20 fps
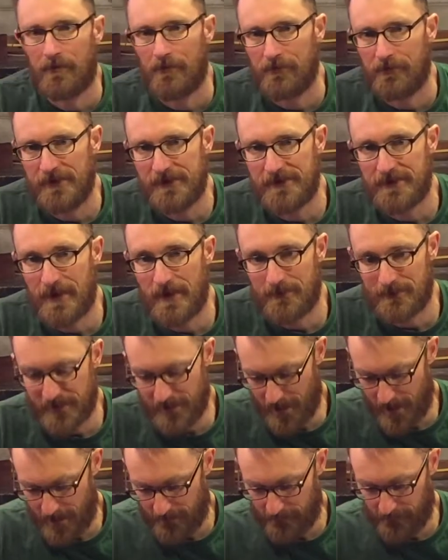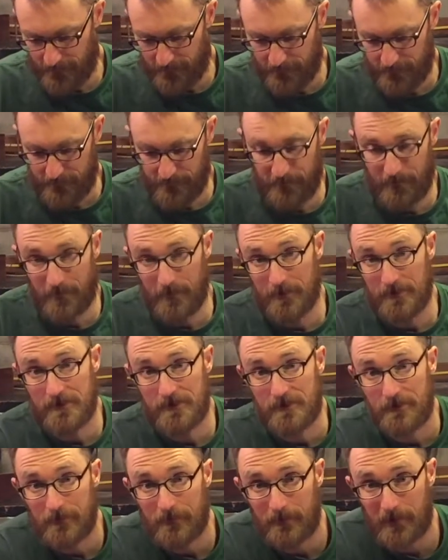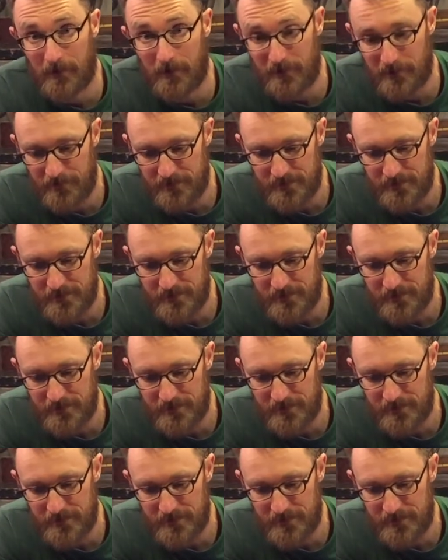Three steps left. First, we're going to